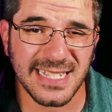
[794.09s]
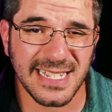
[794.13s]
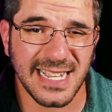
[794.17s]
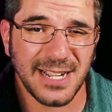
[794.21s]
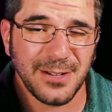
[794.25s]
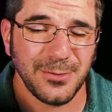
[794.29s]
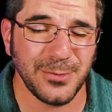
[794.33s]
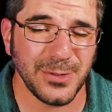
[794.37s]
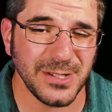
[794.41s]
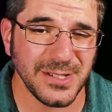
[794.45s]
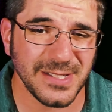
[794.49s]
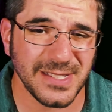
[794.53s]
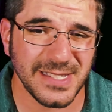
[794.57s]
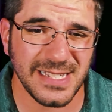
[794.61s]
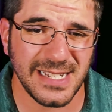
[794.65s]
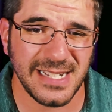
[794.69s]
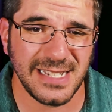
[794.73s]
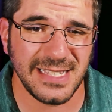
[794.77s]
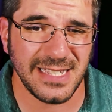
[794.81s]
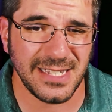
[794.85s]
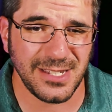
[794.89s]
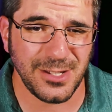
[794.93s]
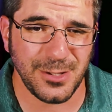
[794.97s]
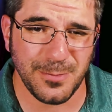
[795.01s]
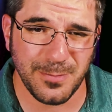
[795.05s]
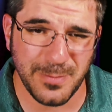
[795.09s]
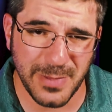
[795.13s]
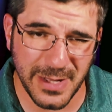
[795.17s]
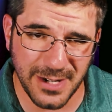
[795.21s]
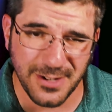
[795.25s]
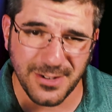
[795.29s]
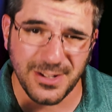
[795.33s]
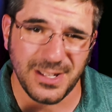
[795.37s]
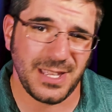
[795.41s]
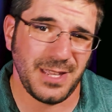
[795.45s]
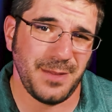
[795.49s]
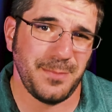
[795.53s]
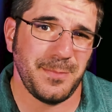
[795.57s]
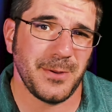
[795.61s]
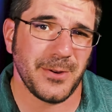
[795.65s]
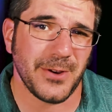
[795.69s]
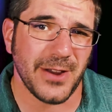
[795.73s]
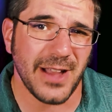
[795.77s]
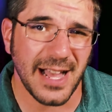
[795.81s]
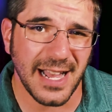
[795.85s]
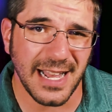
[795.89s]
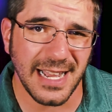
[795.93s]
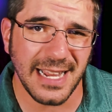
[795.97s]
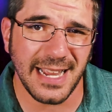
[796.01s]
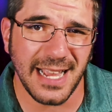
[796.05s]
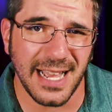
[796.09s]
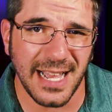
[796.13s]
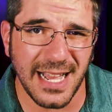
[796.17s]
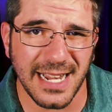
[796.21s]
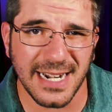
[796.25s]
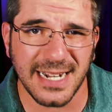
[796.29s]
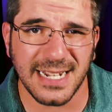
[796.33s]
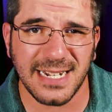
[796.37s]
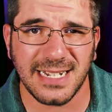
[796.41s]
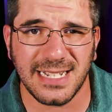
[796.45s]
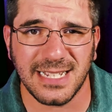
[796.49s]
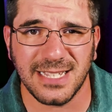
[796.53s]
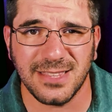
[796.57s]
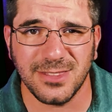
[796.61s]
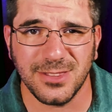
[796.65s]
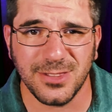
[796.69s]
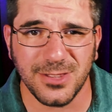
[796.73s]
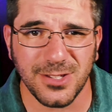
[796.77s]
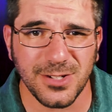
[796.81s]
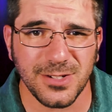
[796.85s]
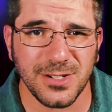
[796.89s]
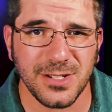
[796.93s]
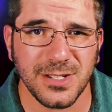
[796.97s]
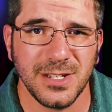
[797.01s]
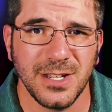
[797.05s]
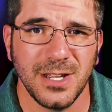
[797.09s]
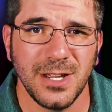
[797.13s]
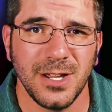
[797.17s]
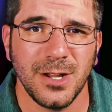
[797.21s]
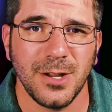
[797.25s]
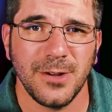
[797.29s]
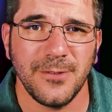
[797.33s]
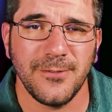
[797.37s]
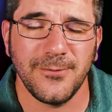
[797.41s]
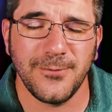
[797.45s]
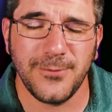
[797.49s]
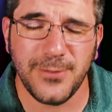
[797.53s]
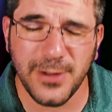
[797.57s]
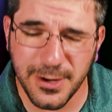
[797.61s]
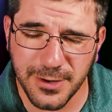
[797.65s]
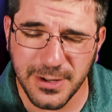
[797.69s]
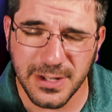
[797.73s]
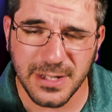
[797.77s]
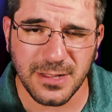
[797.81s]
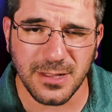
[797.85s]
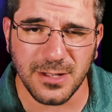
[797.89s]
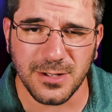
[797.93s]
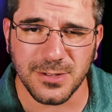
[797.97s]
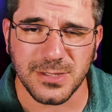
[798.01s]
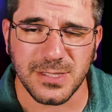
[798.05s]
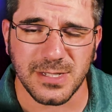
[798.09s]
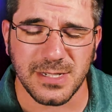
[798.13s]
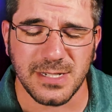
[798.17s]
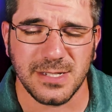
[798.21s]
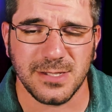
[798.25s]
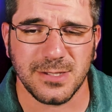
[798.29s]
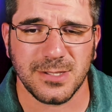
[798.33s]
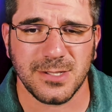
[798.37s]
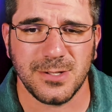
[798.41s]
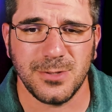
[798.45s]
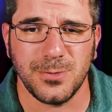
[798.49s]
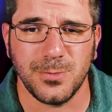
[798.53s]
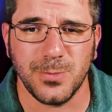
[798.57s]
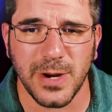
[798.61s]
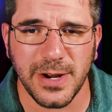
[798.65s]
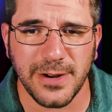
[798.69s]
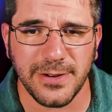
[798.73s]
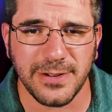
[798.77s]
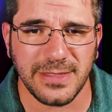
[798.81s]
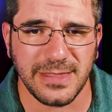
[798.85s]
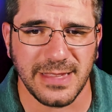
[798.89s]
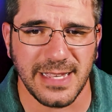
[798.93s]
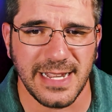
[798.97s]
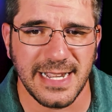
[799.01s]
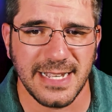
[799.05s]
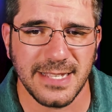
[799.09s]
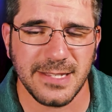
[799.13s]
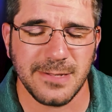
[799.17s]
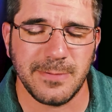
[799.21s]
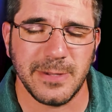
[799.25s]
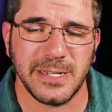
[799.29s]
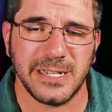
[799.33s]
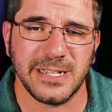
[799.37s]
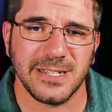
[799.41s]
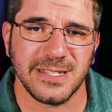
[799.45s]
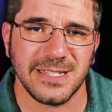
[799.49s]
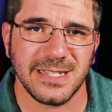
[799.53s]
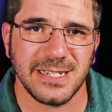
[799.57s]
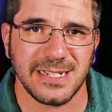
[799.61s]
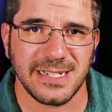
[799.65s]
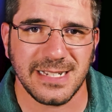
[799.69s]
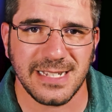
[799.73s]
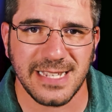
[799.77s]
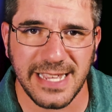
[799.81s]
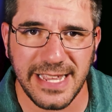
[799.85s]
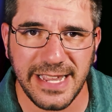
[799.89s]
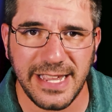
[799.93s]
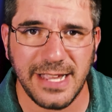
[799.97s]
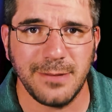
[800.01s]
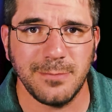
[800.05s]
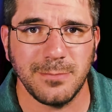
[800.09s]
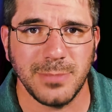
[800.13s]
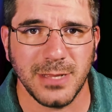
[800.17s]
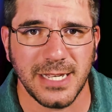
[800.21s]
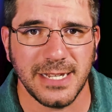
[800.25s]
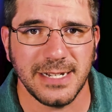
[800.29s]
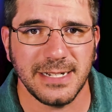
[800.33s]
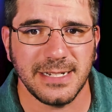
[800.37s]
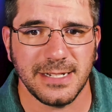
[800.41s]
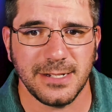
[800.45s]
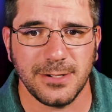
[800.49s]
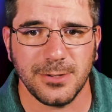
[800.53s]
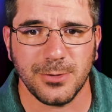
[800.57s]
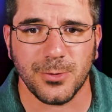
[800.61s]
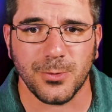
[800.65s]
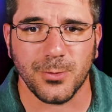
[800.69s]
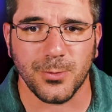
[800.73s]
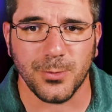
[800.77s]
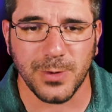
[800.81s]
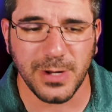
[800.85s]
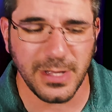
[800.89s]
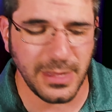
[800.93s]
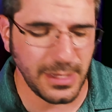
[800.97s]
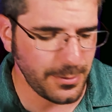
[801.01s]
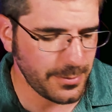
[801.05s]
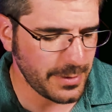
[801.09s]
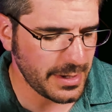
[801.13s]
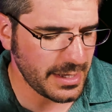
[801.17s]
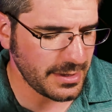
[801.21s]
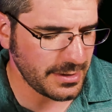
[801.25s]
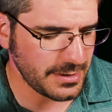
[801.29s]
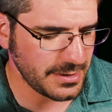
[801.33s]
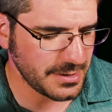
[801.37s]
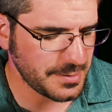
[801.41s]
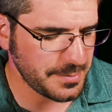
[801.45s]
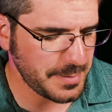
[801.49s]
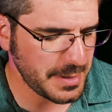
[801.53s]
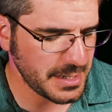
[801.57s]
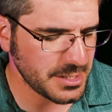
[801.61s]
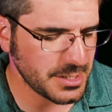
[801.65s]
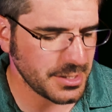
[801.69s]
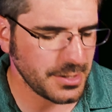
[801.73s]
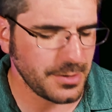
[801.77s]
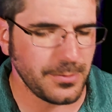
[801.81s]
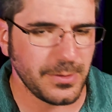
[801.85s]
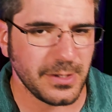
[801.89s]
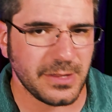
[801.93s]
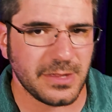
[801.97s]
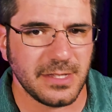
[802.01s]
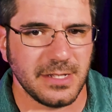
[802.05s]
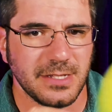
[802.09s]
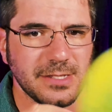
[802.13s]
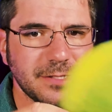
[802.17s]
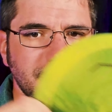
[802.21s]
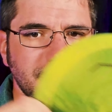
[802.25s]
I will say that you better keep your eye on it and look very closely as to where it lands, because it can blend in really well, especially with this